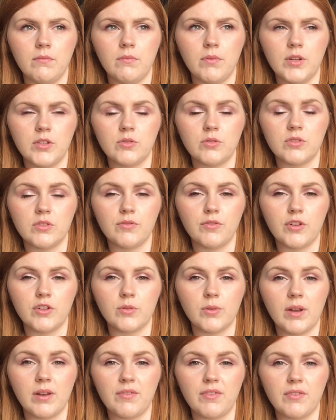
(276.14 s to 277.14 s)
which was the
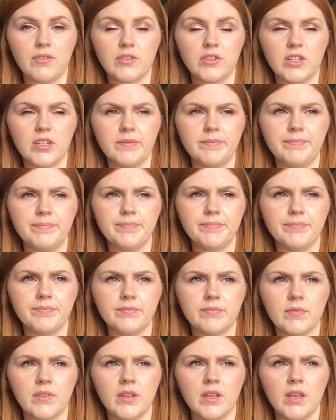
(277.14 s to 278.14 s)
first one I've ever done.
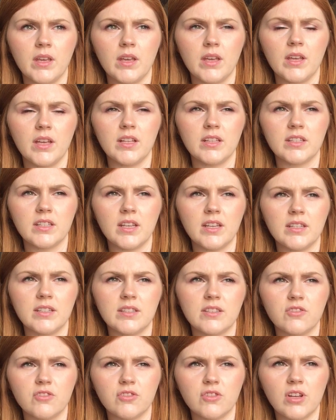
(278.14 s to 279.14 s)

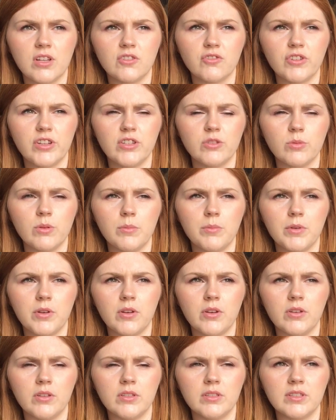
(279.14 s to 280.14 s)
It's a strange one
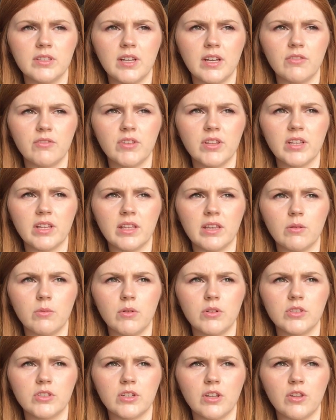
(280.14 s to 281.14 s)
because I really
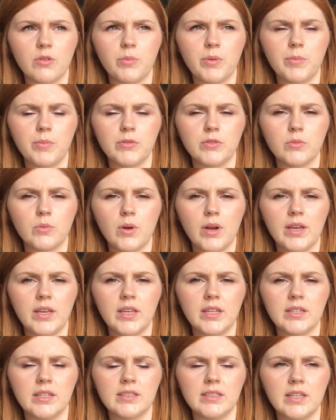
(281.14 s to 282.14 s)
like watching other people's what I
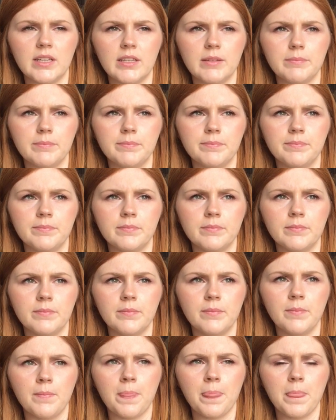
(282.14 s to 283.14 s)
eat in a day.
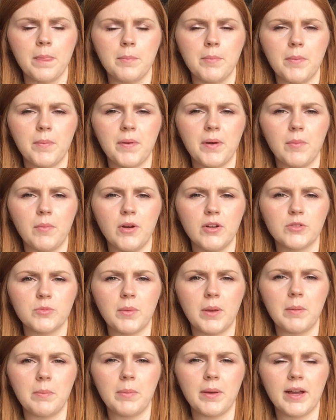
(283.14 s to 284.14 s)
But when I
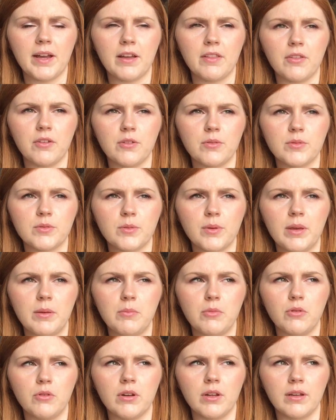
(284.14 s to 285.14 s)
watched mine back, I thought it was
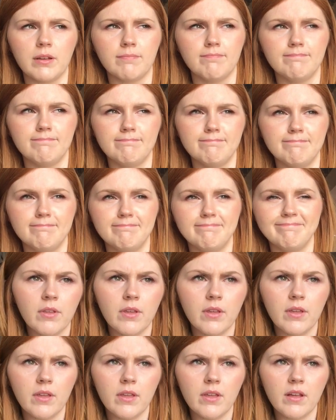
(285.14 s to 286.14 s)
quite boring. I
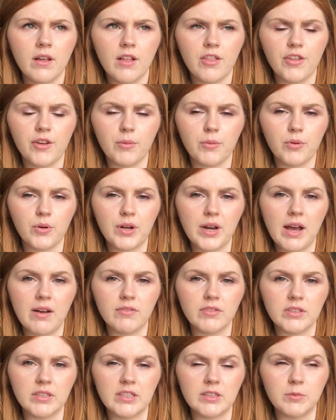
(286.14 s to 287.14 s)
think we're going to
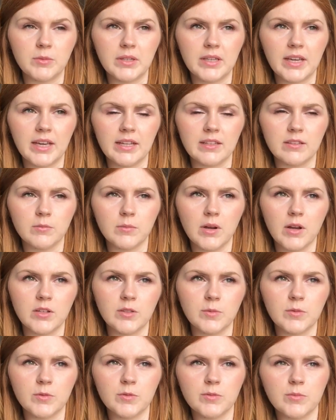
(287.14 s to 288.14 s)
have a lazy weekend. My
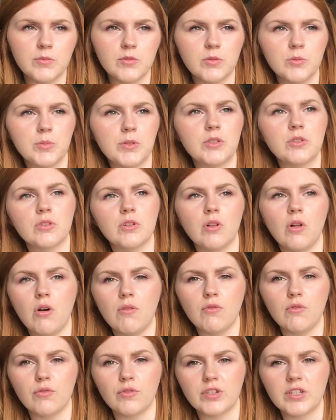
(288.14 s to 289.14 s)
husband's been doing a lot
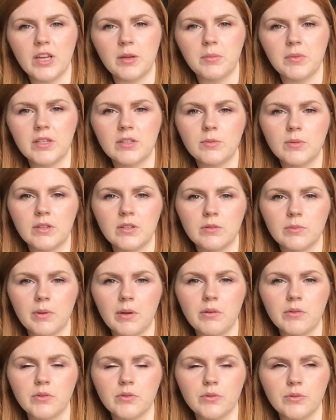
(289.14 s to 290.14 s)
of overtime this week as
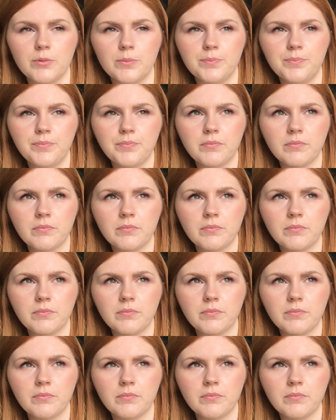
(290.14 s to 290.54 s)
well, so